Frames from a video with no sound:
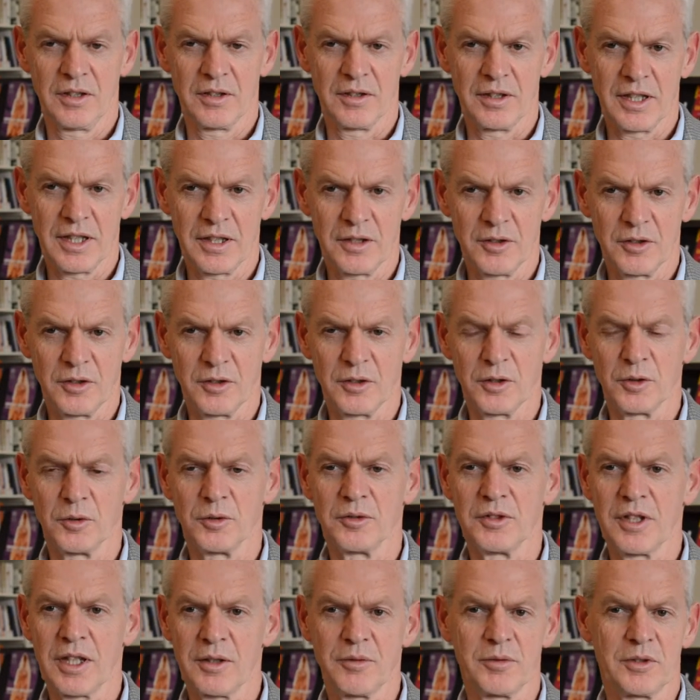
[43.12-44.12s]
then you
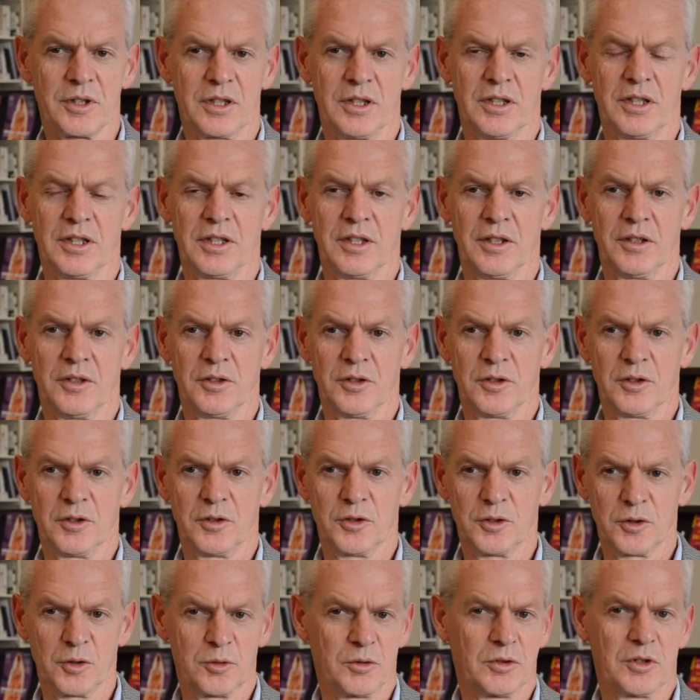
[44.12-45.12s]
definitely
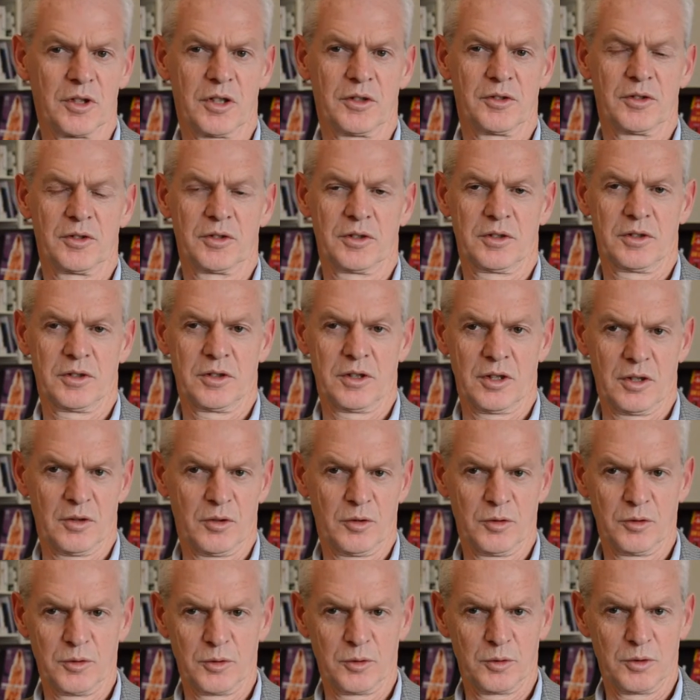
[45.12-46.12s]
should not
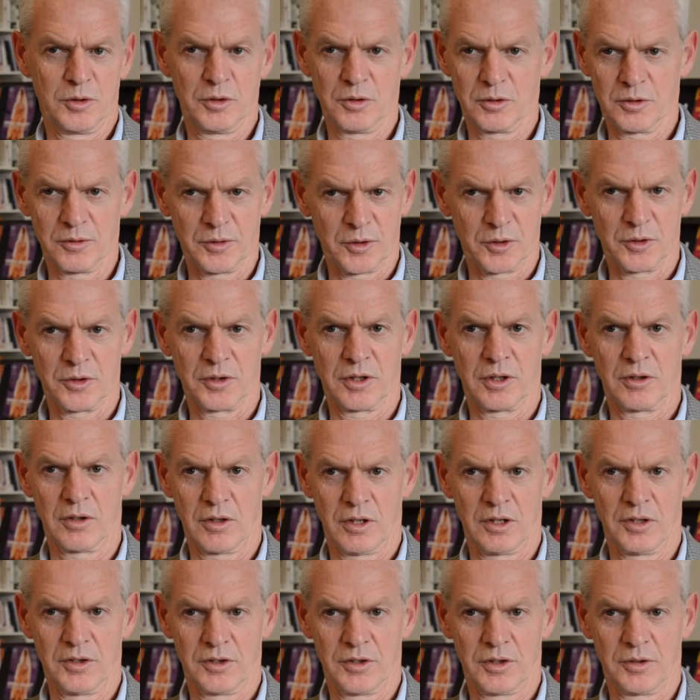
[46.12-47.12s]
go to University
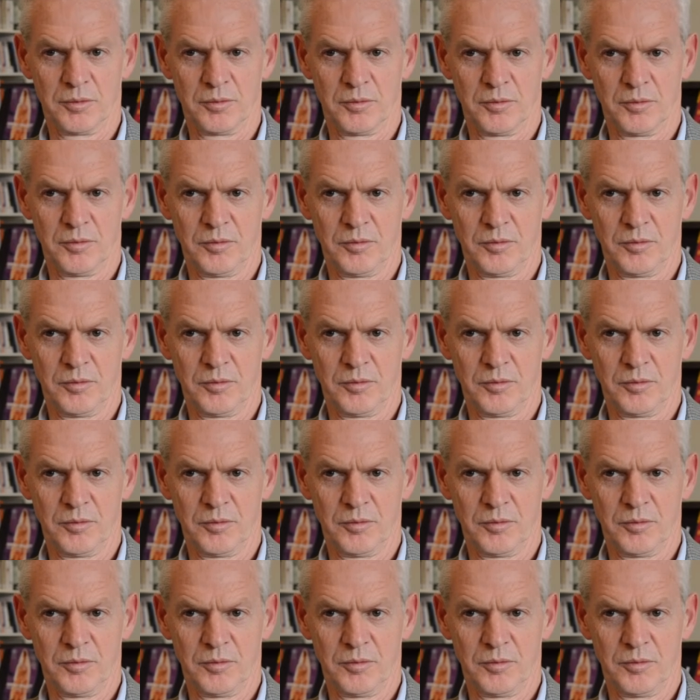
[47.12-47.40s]
College.